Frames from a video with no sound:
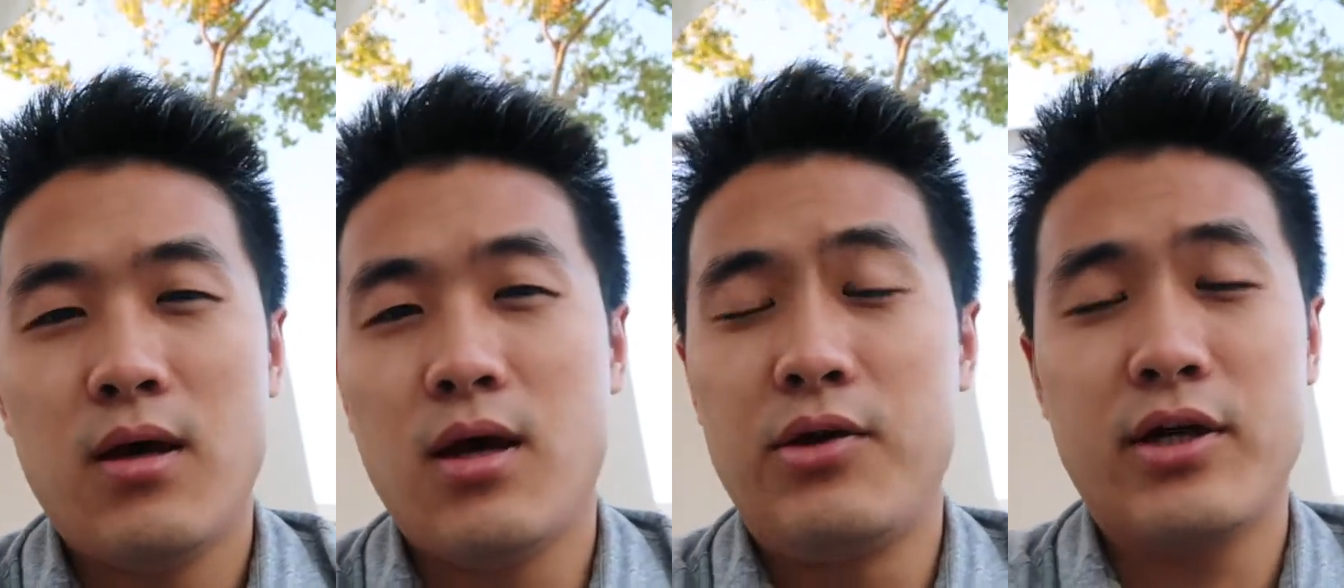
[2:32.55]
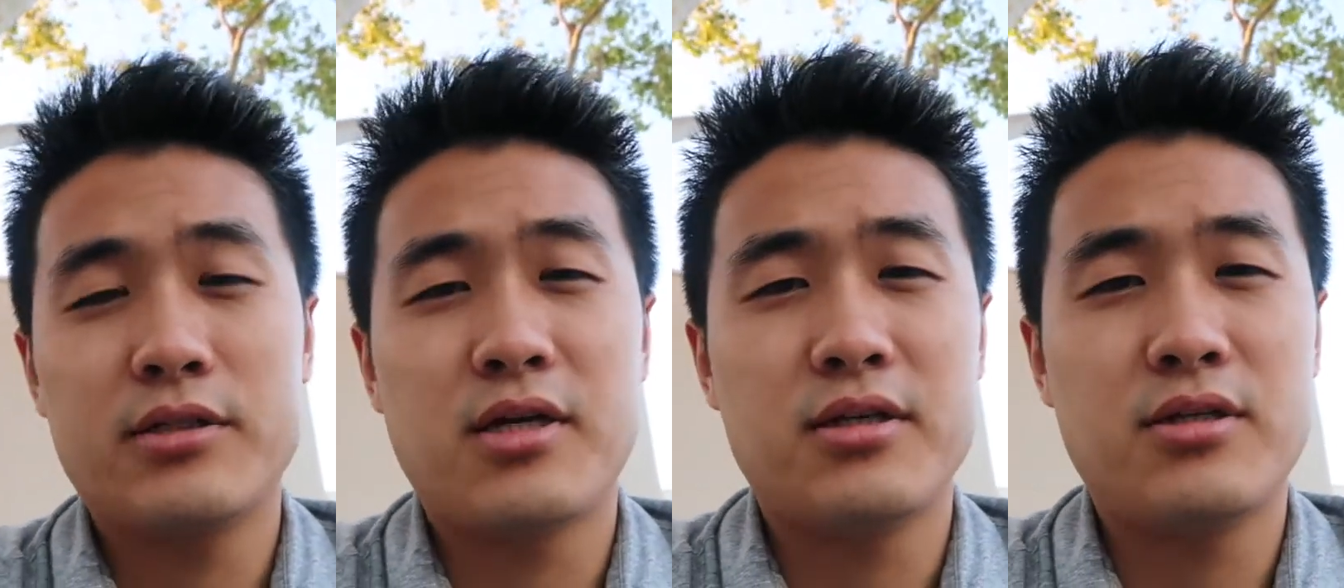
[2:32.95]
and you
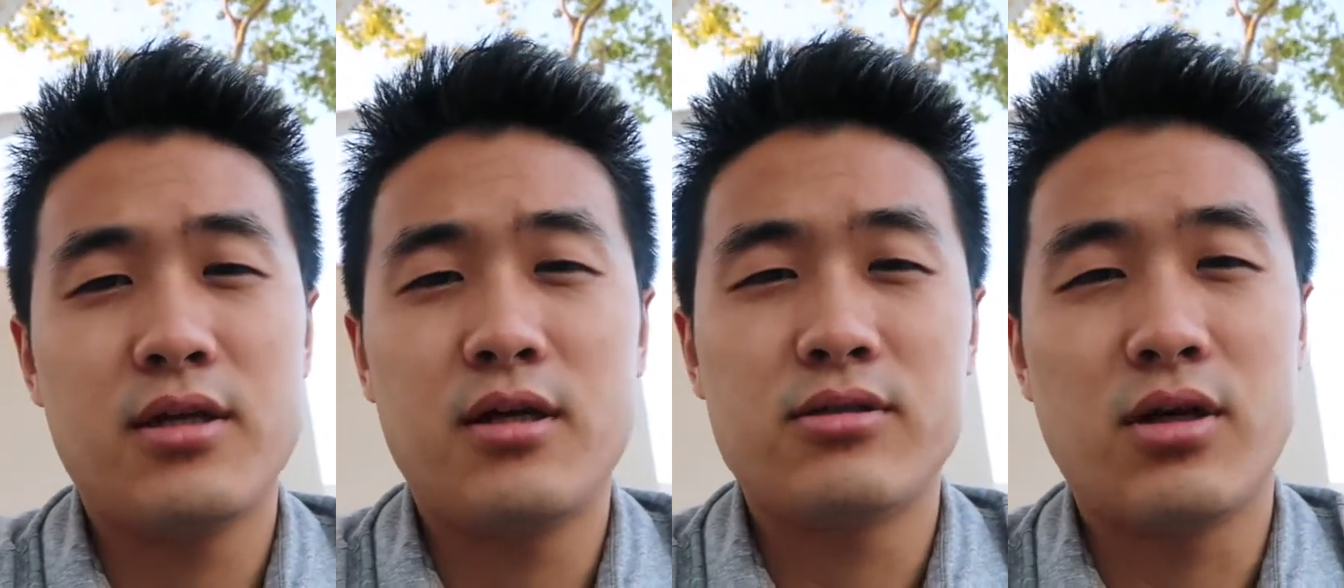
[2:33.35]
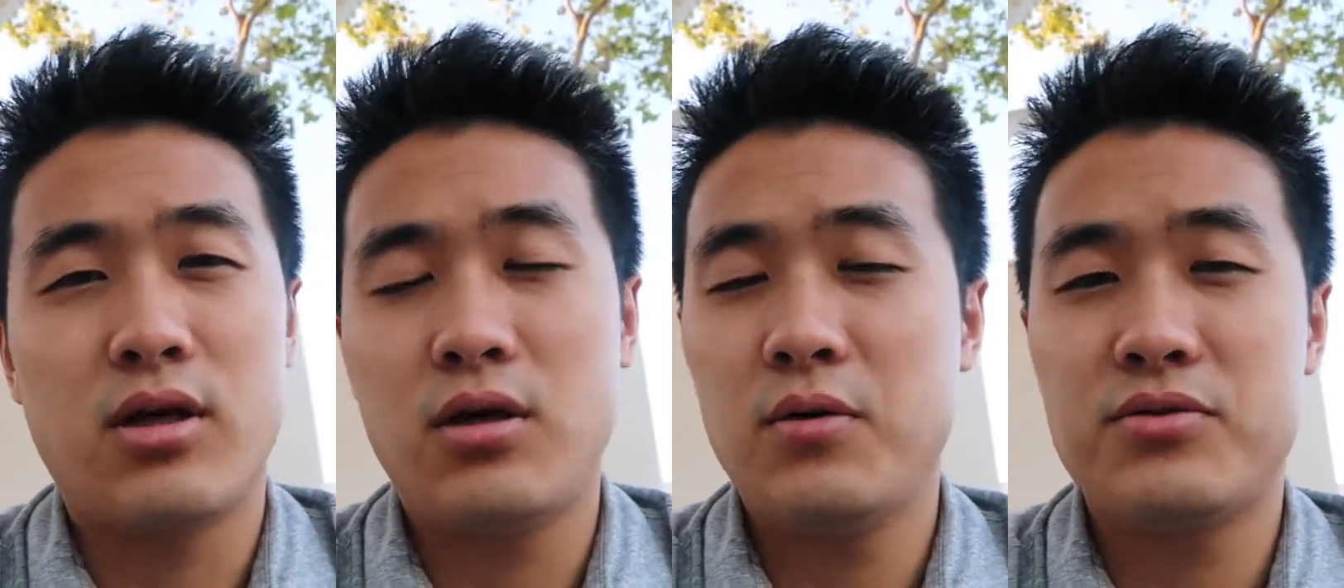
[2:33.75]
guys can see there's a
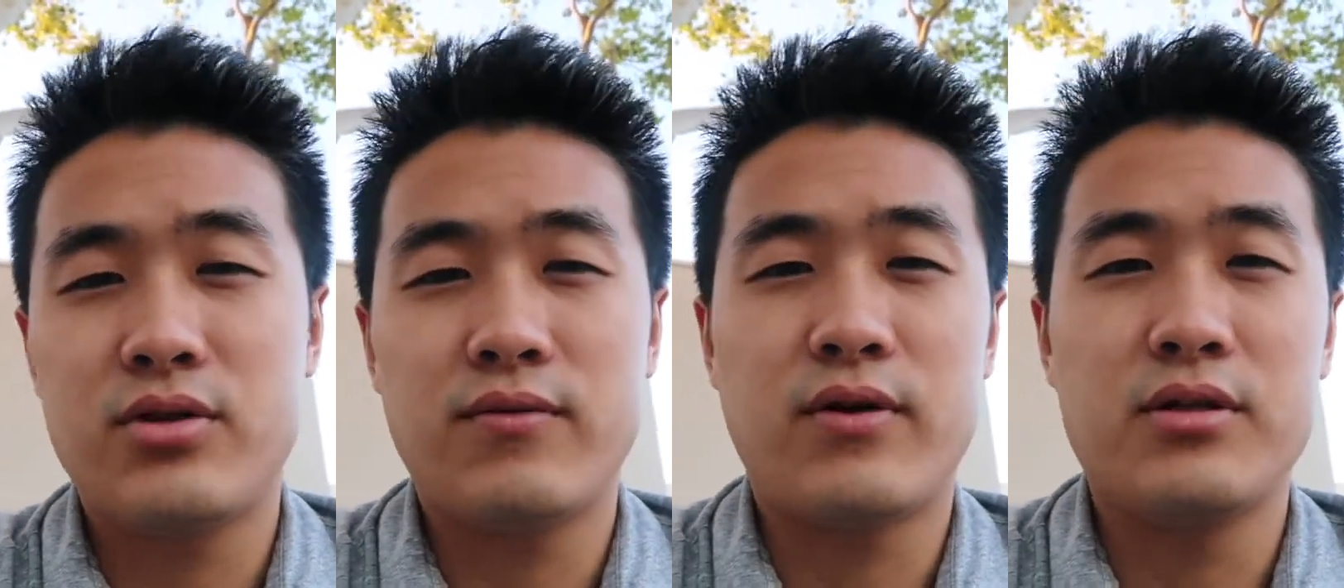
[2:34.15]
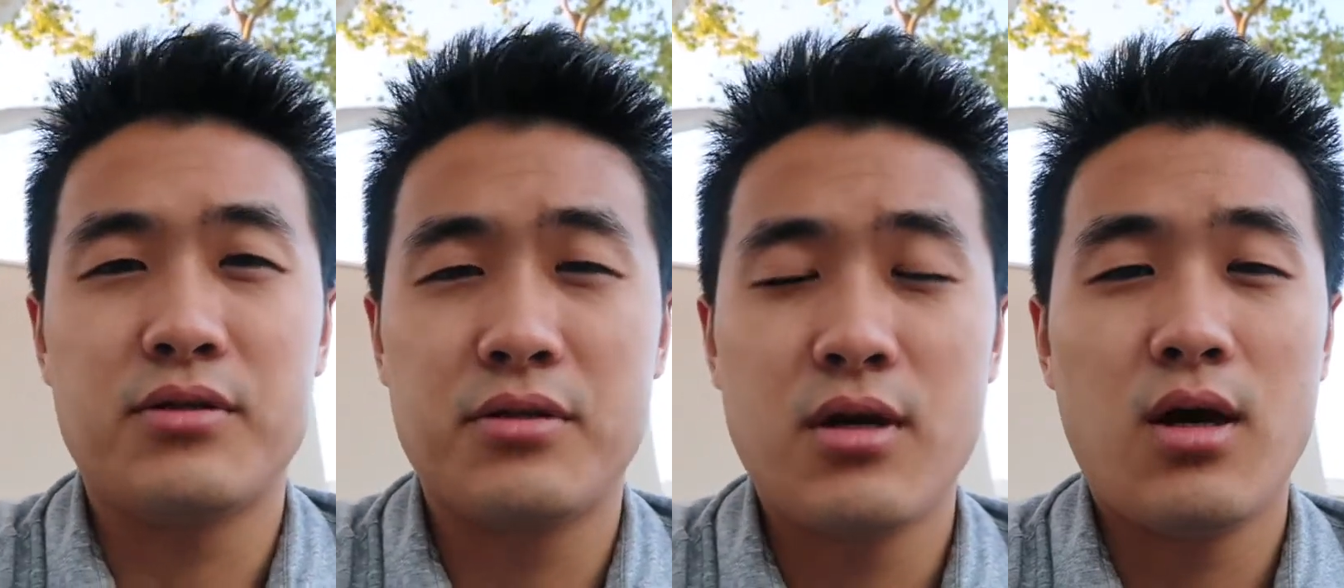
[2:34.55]
huge difference